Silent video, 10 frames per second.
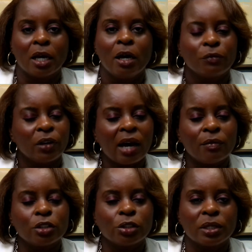If you
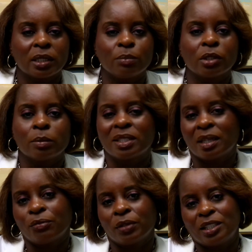have those three symptoms,
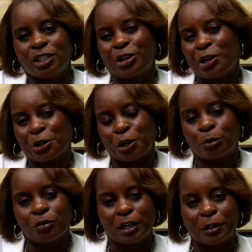definitely see your
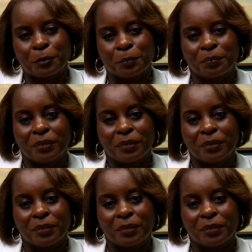healthcare provider.